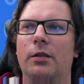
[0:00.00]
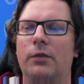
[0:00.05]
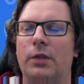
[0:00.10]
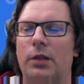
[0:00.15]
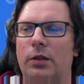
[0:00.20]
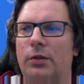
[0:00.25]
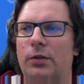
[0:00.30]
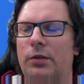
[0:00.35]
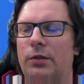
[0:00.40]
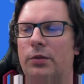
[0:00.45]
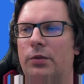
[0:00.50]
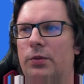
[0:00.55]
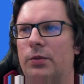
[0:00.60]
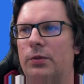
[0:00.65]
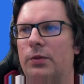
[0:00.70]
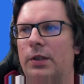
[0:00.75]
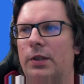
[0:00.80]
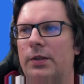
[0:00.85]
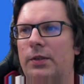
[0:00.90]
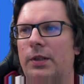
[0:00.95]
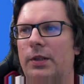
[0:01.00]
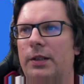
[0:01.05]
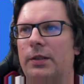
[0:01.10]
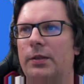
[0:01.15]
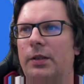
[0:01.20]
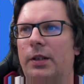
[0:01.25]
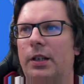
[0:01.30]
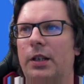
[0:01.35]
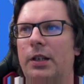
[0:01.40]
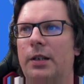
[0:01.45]
also should restrict the
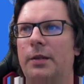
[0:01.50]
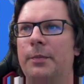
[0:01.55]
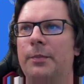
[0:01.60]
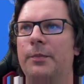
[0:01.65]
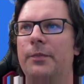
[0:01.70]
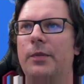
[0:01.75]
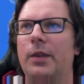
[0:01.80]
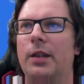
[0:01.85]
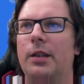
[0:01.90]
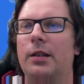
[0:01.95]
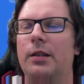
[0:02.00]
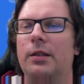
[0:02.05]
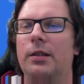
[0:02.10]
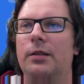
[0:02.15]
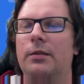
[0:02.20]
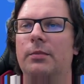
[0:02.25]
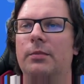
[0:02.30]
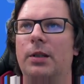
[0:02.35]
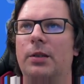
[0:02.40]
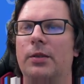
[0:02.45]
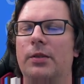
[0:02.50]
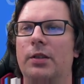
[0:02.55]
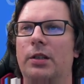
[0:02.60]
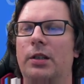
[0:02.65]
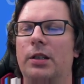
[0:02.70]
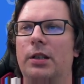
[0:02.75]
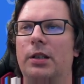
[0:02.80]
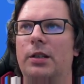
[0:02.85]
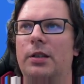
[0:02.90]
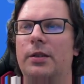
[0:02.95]
key, because the
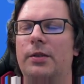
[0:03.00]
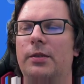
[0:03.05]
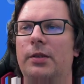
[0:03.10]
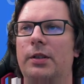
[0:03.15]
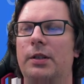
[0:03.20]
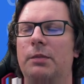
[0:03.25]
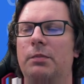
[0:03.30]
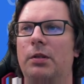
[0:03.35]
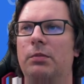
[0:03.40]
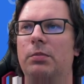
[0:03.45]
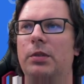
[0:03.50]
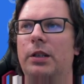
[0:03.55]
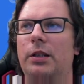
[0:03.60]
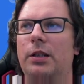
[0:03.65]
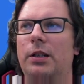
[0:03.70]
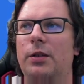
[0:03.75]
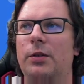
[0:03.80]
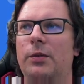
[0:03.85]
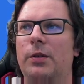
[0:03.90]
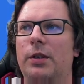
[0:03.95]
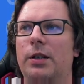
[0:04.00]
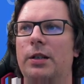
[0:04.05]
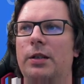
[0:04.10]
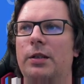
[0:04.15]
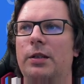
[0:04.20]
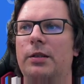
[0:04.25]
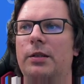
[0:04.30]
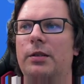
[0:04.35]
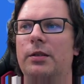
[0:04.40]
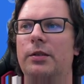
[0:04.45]
key is really public now,
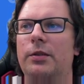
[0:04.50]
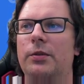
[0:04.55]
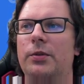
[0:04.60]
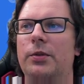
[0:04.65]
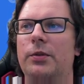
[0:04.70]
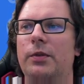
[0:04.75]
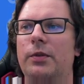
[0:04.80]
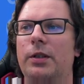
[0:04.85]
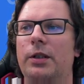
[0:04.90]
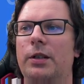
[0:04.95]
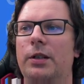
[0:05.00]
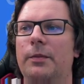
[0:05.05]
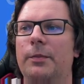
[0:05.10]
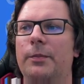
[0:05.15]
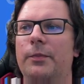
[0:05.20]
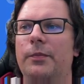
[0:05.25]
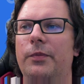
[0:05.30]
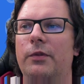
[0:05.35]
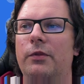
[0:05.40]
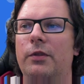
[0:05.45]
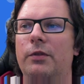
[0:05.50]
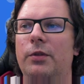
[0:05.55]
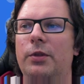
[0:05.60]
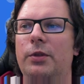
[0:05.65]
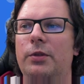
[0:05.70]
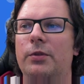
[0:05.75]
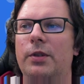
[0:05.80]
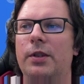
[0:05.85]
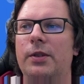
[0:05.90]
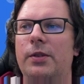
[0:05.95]
and usually we want
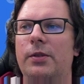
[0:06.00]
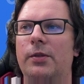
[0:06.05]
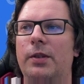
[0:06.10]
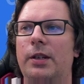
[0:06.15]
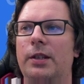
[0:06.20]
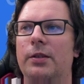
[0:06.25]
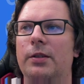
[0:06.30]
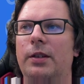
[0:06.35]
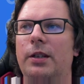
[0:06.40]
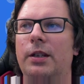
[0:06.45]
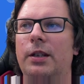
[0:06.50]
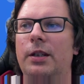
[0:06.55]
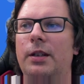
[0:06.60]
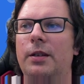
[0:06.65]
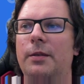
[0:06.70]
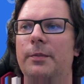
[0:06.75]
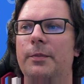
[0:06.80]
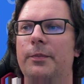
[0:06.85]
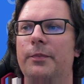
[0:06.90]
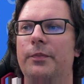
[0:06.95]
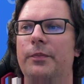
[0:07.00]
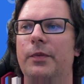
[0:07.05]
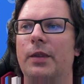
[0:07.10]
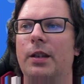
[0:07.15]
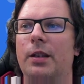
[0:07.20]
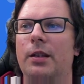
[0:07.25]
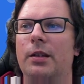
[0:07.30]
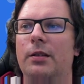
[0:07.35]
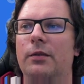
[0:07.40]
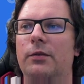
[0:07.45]
to restrict the key
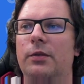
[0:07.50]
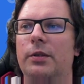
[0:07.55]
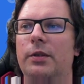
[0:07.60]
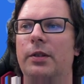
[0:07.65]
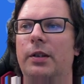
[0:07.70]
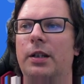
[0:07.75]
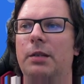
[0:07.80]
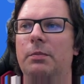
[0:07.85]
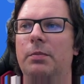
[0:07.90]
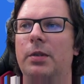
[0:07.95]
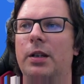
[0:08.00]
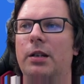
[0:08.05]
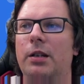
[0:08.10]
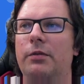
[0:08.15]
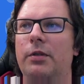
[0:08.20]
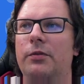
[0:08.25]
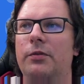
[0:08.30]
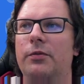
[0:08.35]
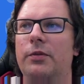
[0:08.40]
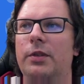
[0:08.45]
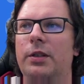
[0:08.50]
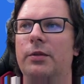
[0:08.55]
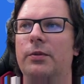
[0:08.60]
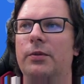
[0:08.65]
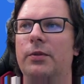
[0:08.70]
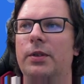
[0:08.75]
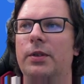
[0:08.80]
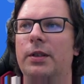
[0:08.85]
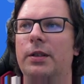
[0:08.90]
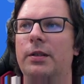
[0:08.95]
for the API which we
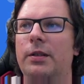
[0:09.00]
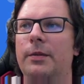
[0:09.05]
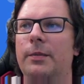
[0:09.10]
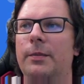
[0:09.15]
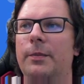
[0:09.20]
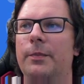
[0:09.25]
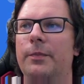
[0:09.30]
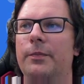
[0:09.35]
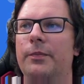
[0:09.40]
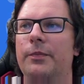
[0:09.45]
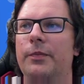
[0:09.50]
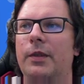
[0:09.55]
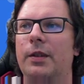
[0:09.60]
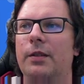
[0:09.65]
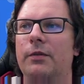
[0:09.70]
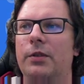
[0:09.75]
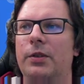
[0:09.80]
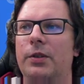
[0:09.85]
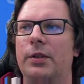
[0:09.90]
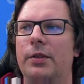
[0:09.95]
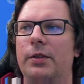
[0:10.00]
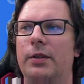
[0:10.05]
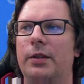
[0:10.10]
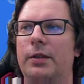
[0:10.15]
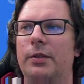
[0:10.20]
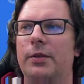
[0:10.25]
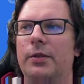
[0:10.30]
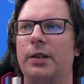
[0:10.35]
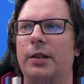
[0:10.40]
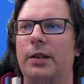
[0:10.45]
use it, which is the
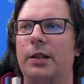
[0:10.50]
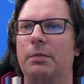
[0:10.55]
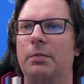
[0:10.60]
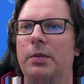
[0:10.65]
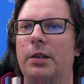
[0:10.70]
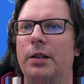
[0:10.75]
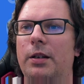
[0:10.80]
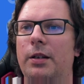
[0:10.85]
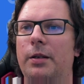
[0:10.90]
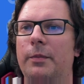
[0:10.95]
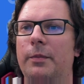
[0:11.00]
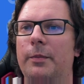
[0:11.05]
user API.